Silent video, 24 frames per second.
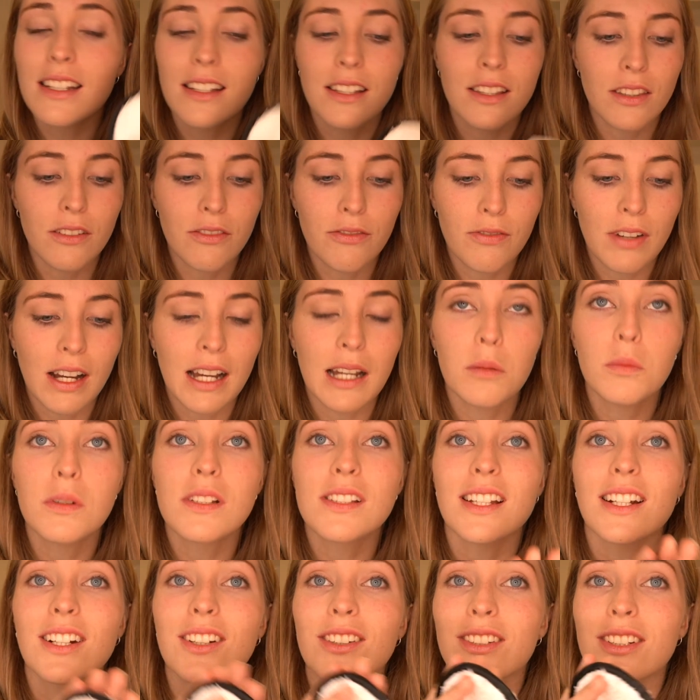The fibers
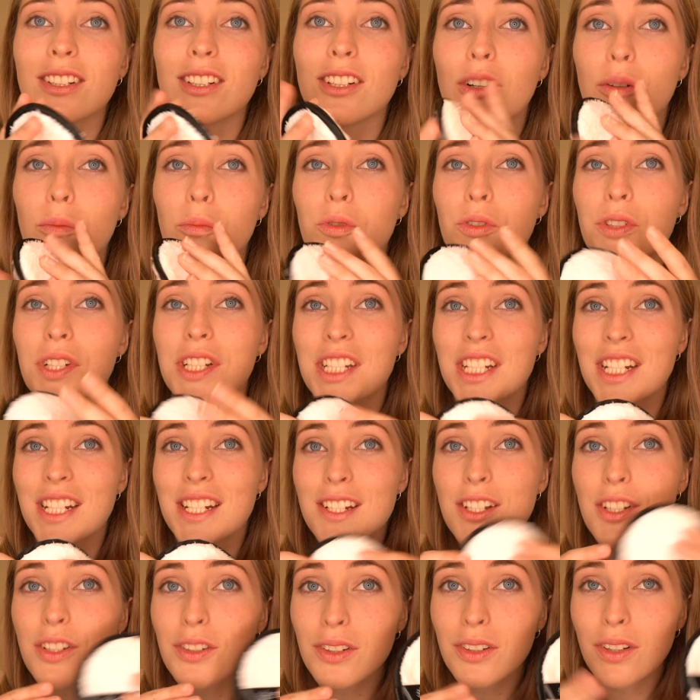are a lot more
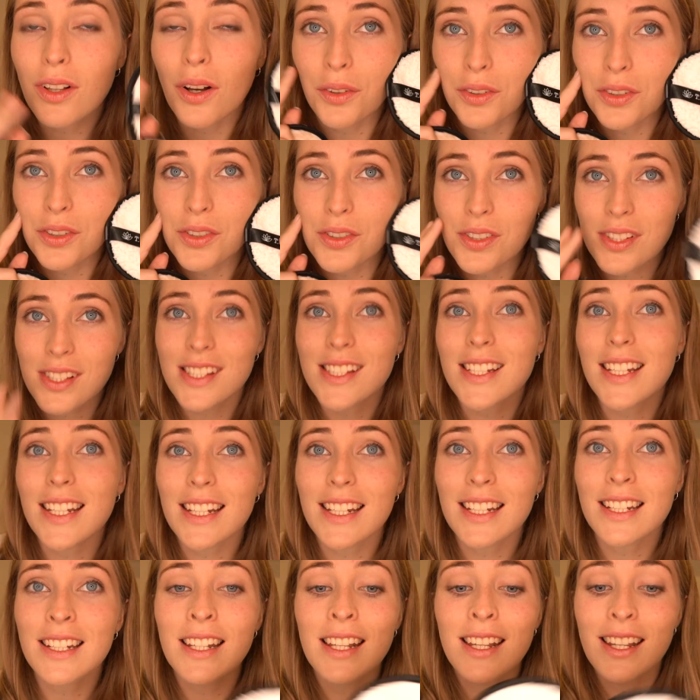gentle on your
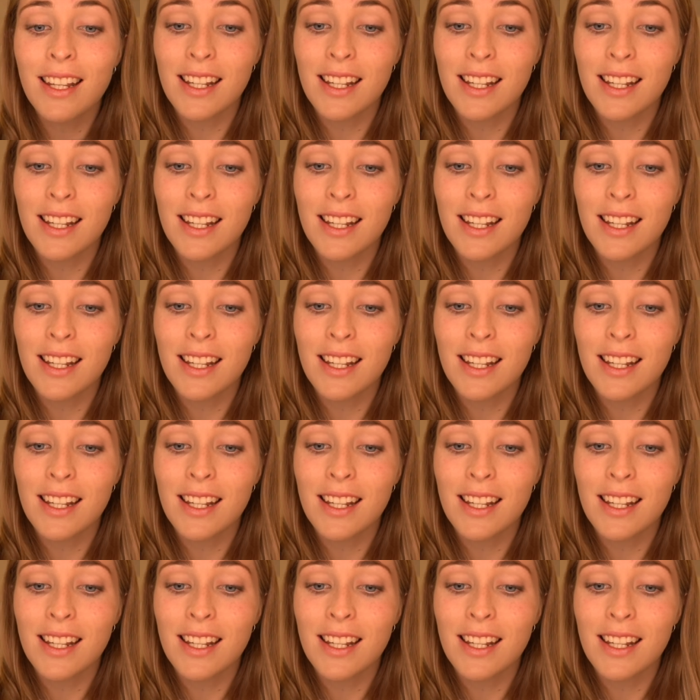skin.